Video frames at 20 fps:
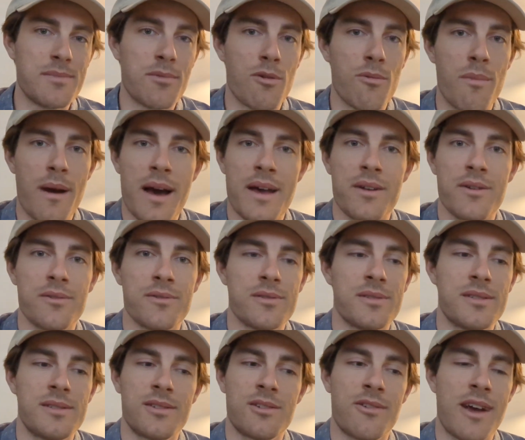more
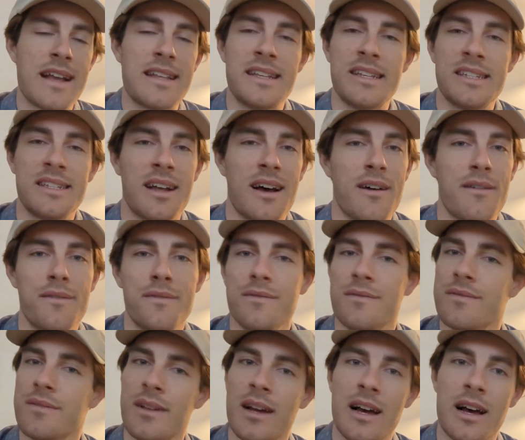battles, crazy stuff.